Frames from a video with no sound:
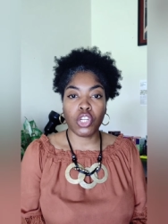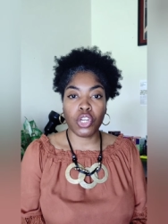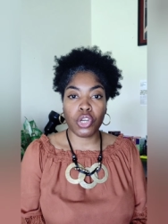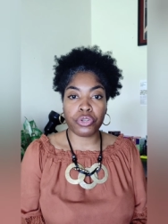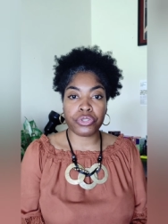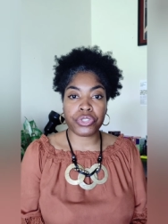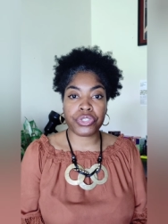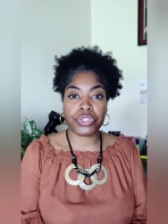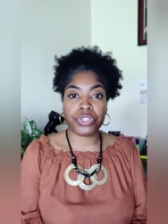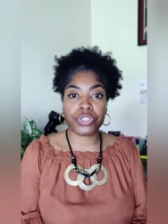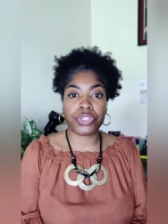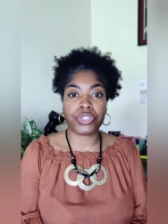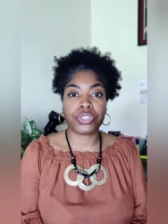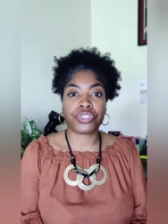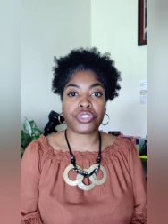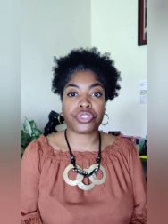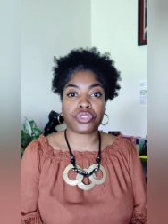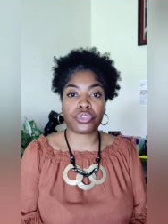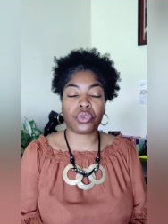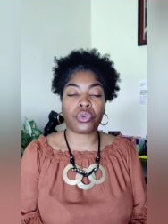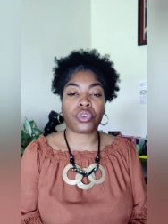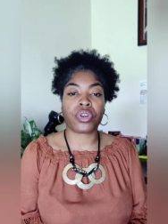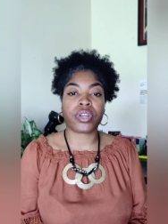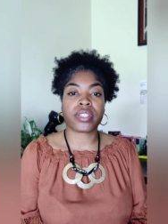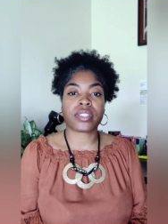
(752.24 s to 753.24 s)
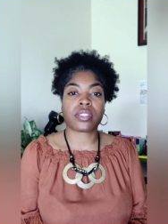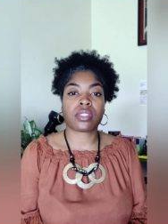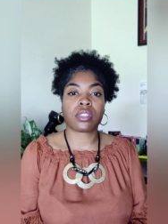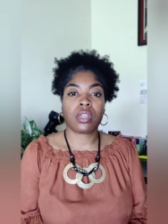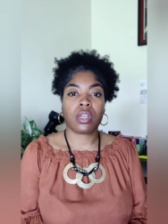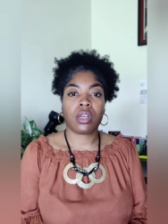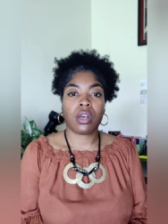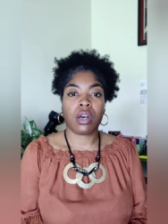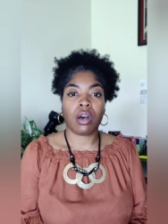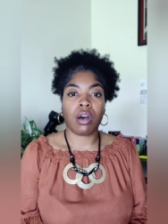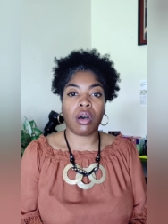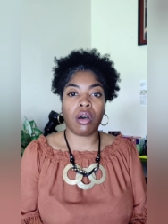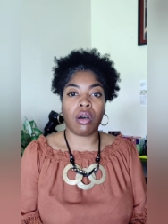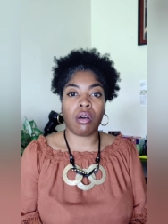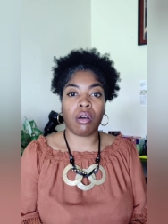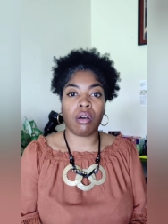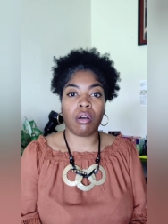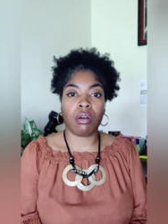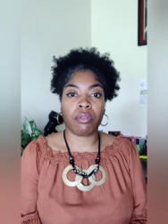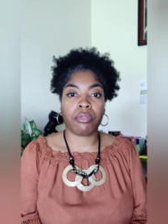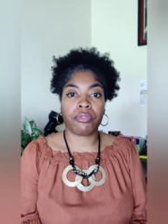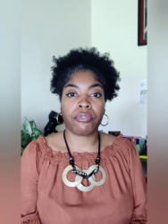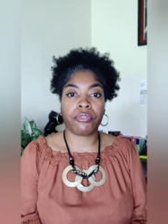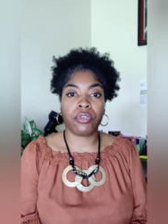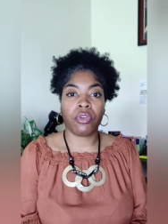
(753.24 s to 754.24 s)
Go to the source
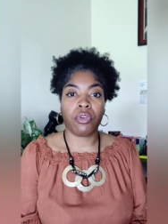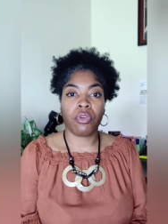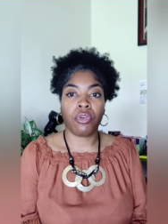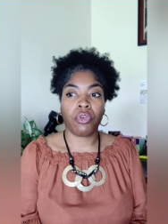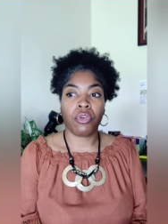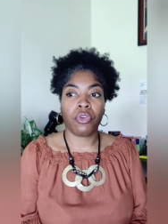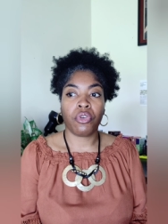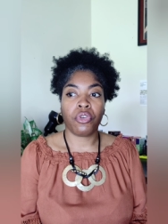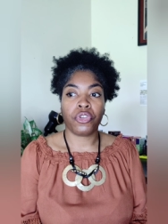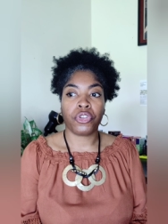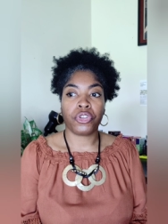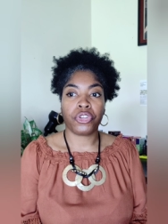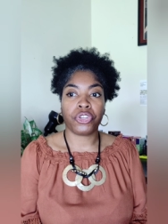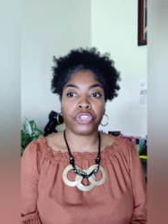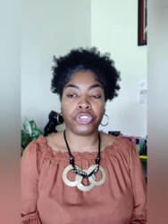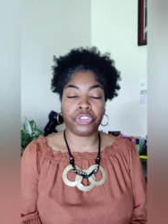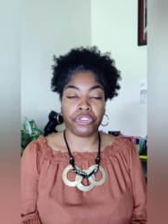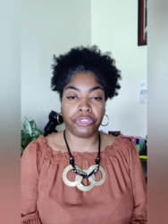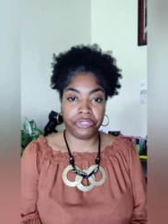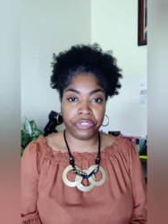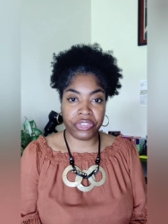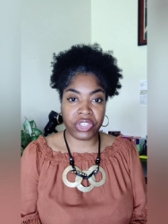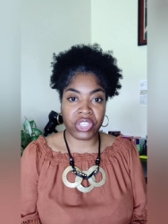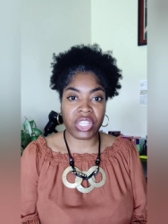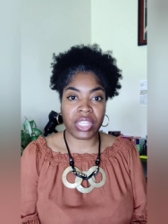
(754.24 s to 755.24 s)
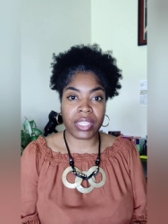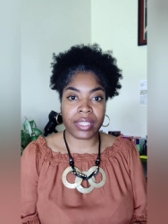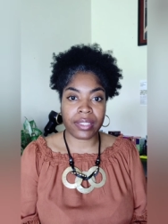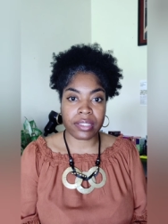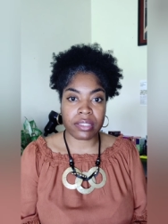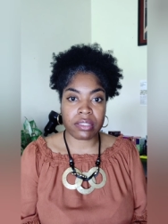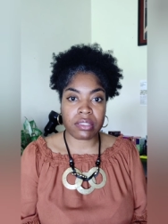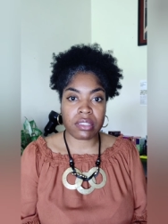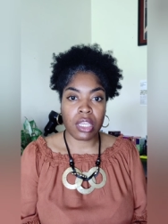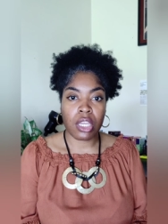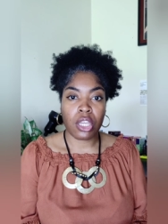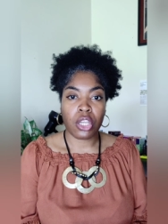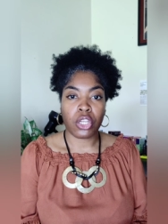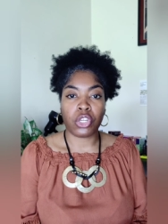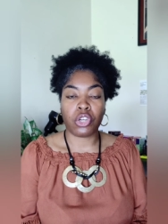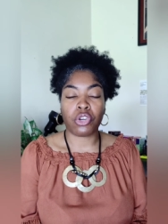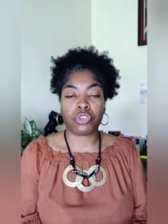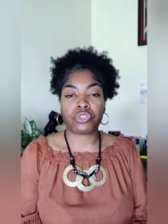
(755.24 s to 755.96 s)
of your feelings.